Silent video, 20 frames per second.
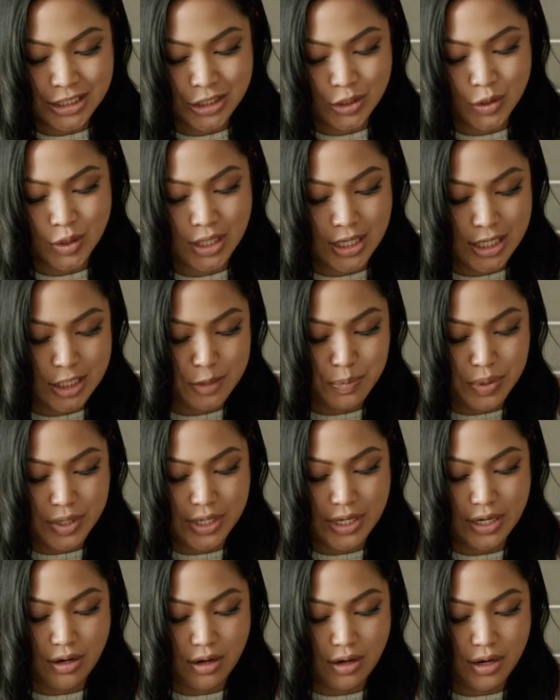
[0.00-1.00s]
So let's
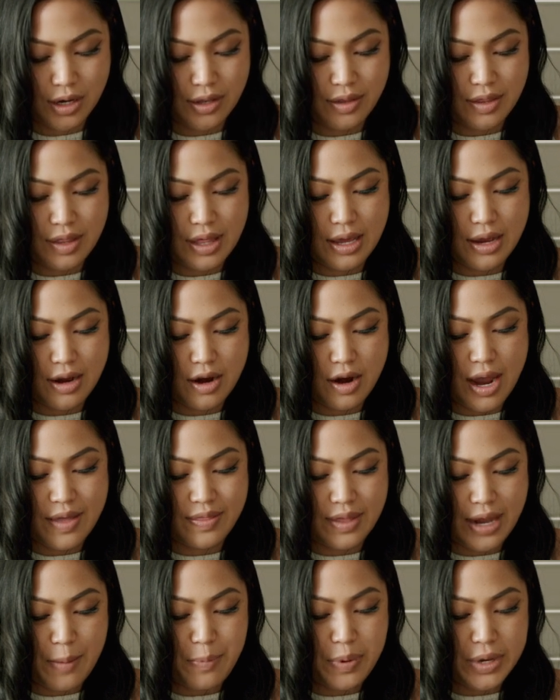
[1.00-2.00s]
put it on there.
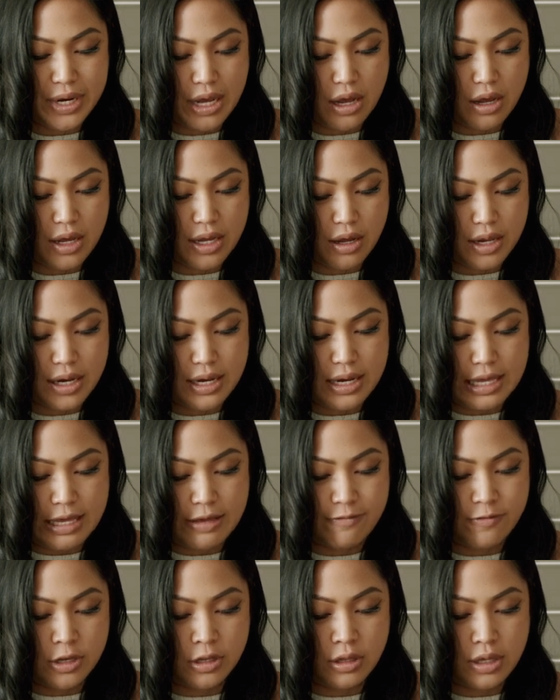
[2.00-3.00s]
And then I put it in
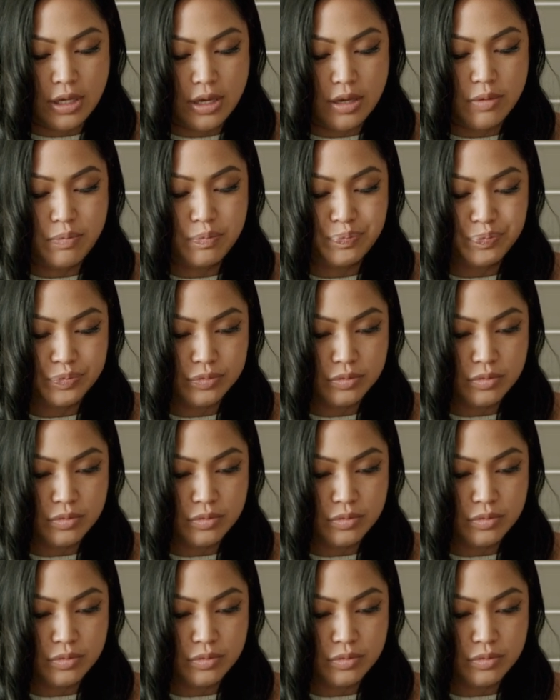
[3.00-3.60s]
evenly.